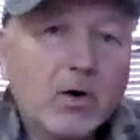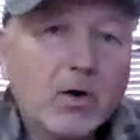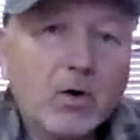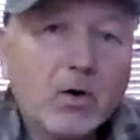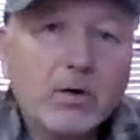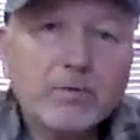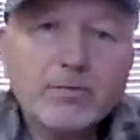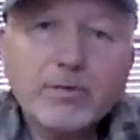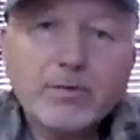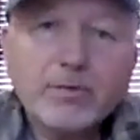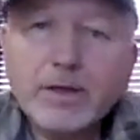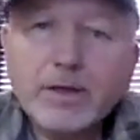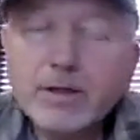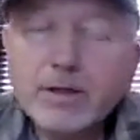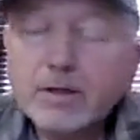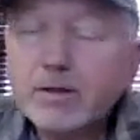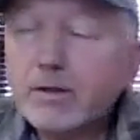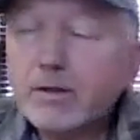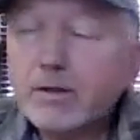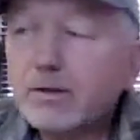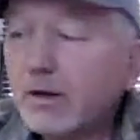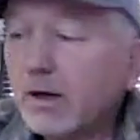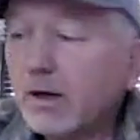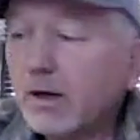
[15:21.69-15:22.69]
I
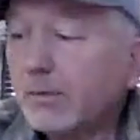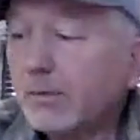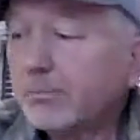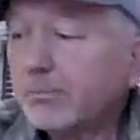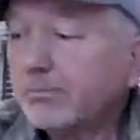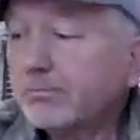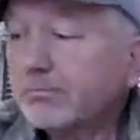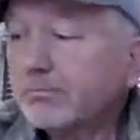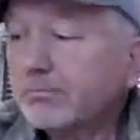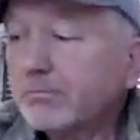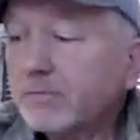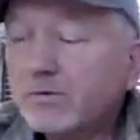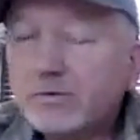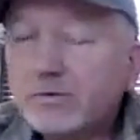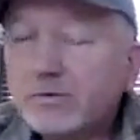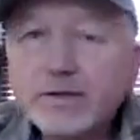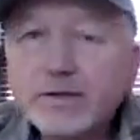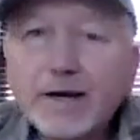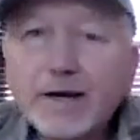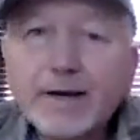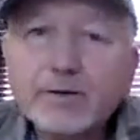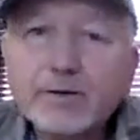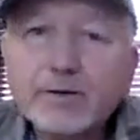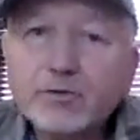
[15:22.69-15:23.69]
think
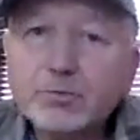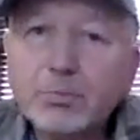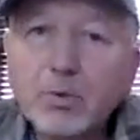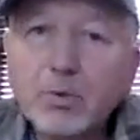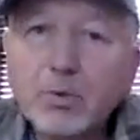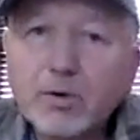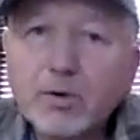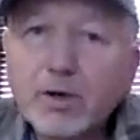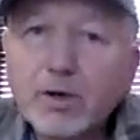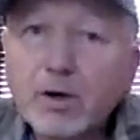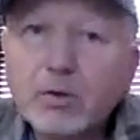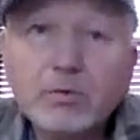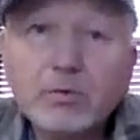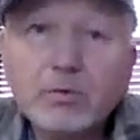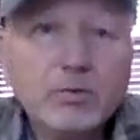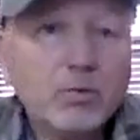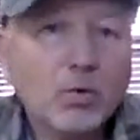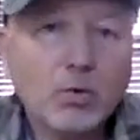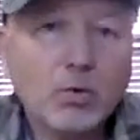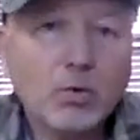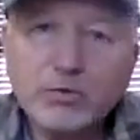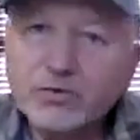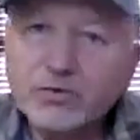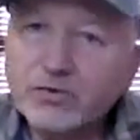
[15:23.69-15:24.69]
Deus mono
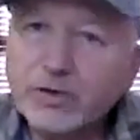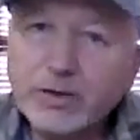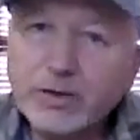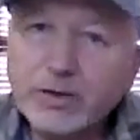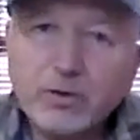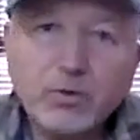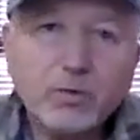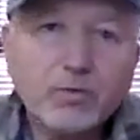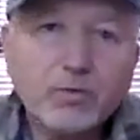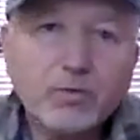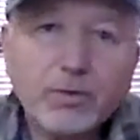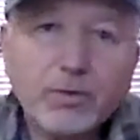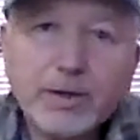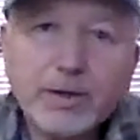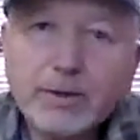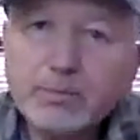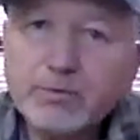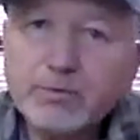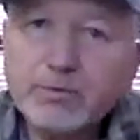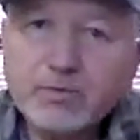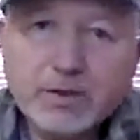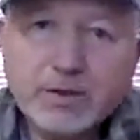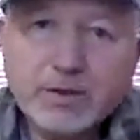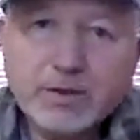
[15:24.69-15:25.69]
or single
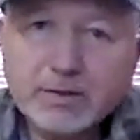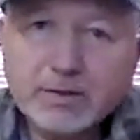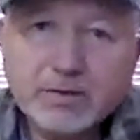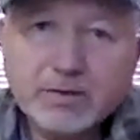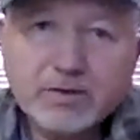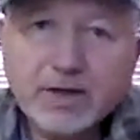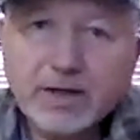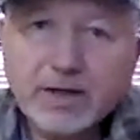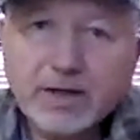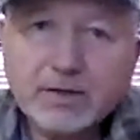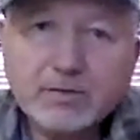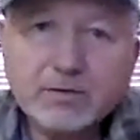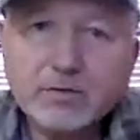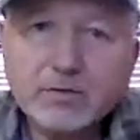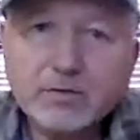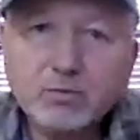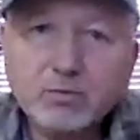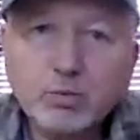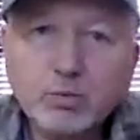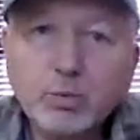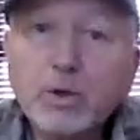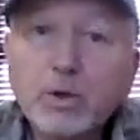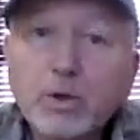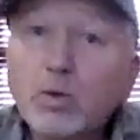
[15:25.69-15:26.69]
frequency
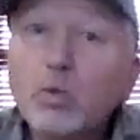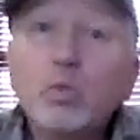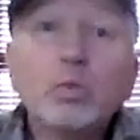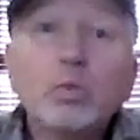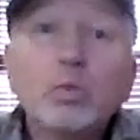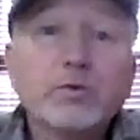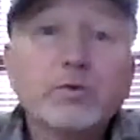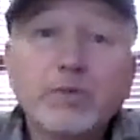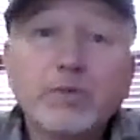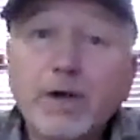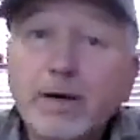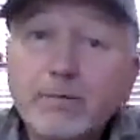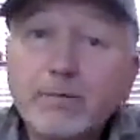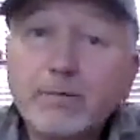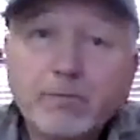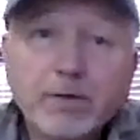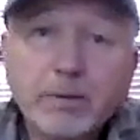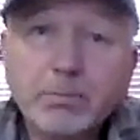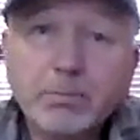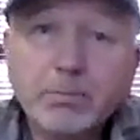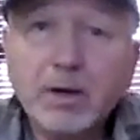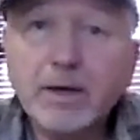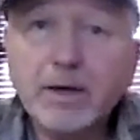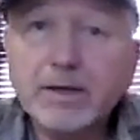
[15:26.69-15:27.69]
detectors will always have
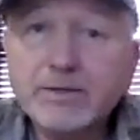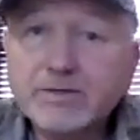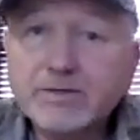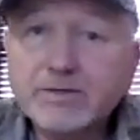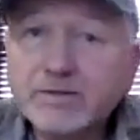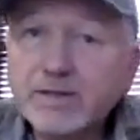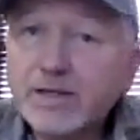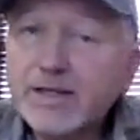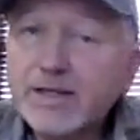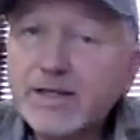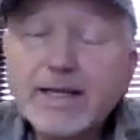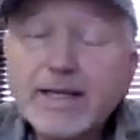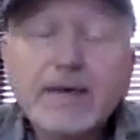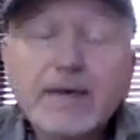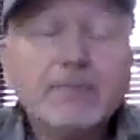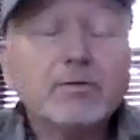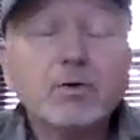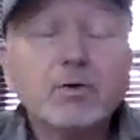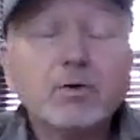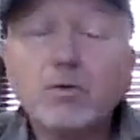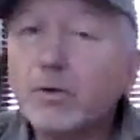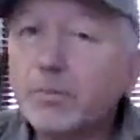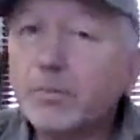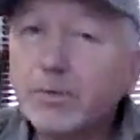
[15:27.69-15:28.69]
their place. They're
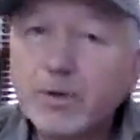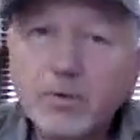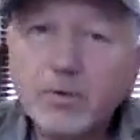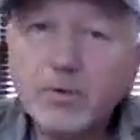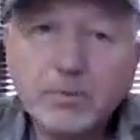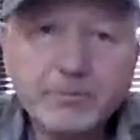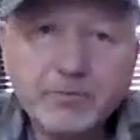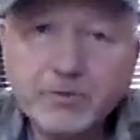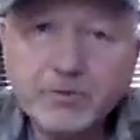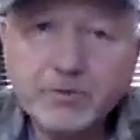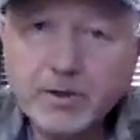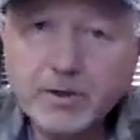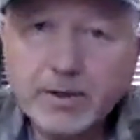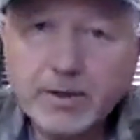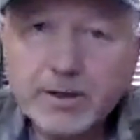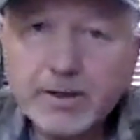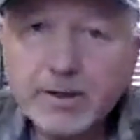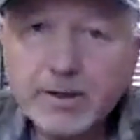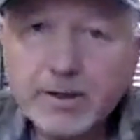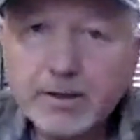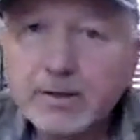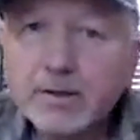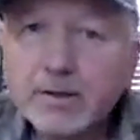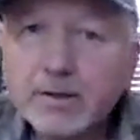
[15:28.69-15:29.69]
never going to be
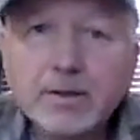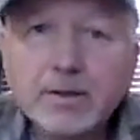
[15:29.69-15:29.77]
obsolete.